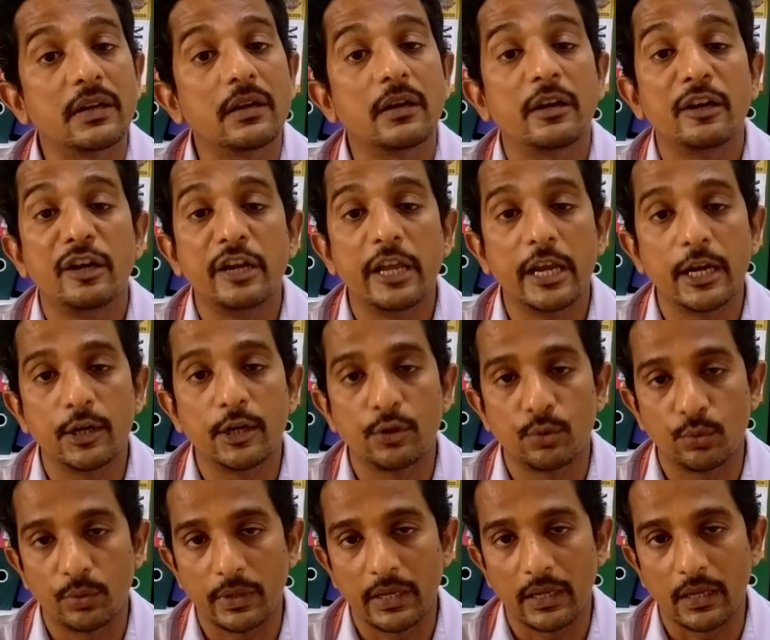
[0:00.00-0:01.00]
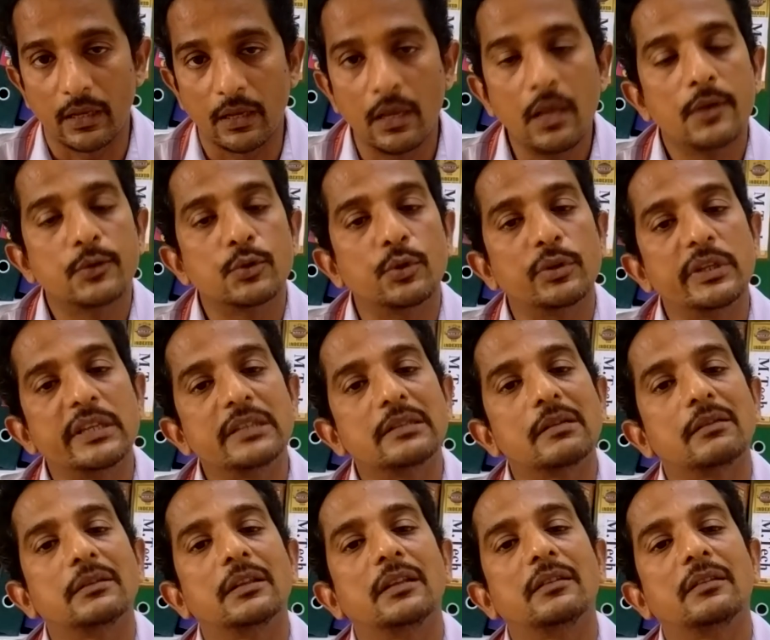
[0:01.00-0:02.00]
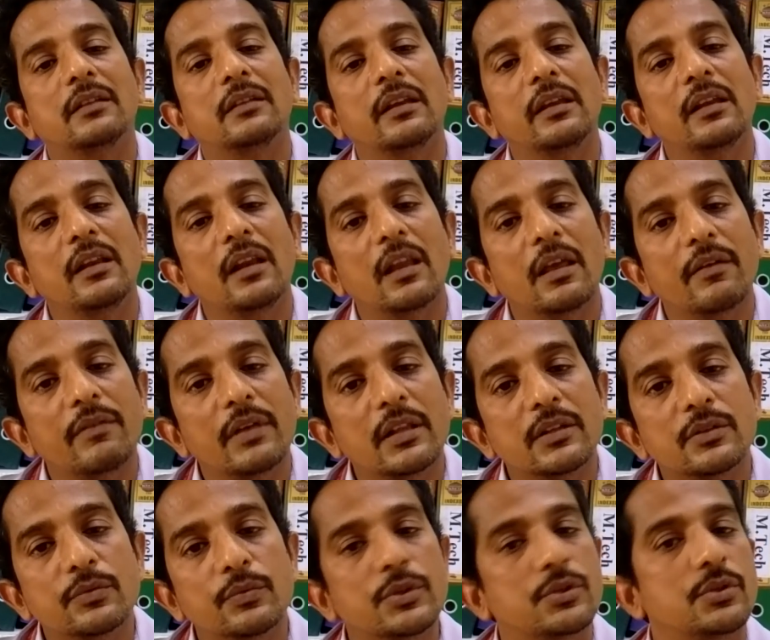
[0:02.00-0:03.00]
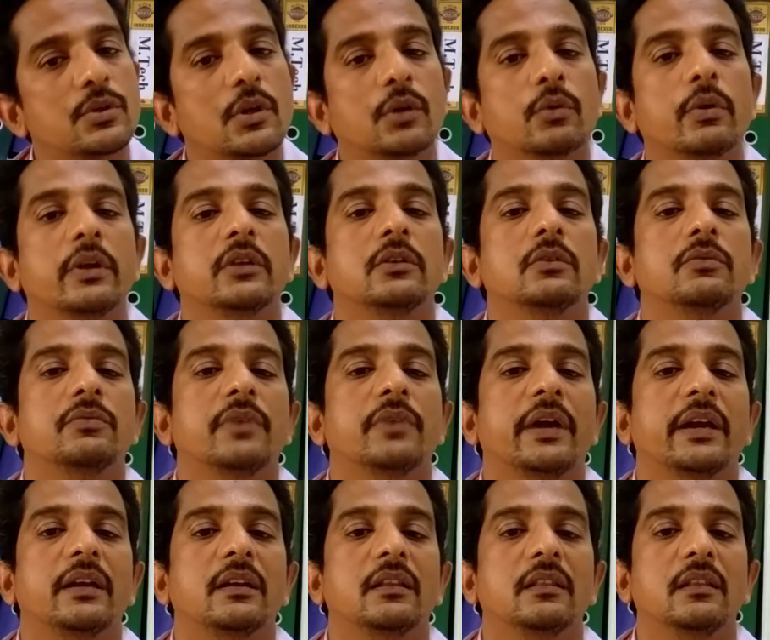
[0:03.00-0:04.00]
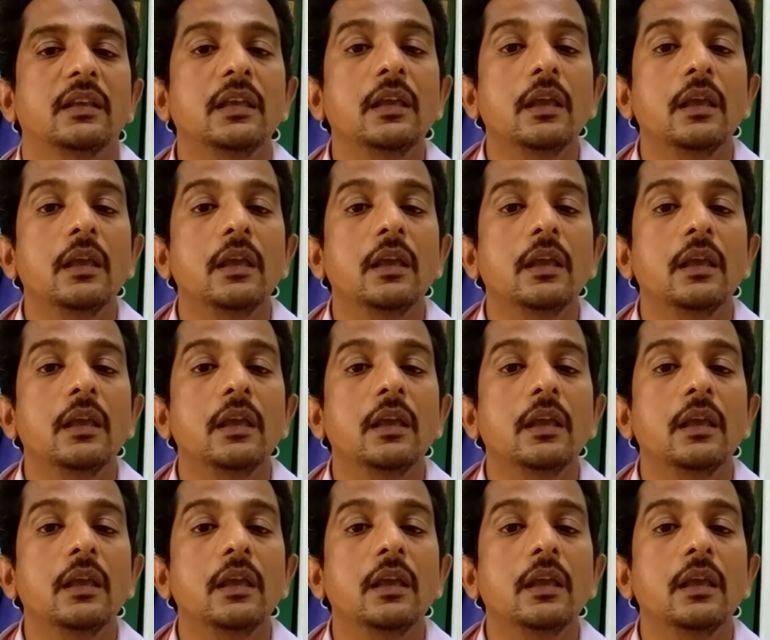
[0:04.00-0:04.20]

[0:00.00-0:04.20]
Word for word: day to day so these are the three levels which you are going to find in the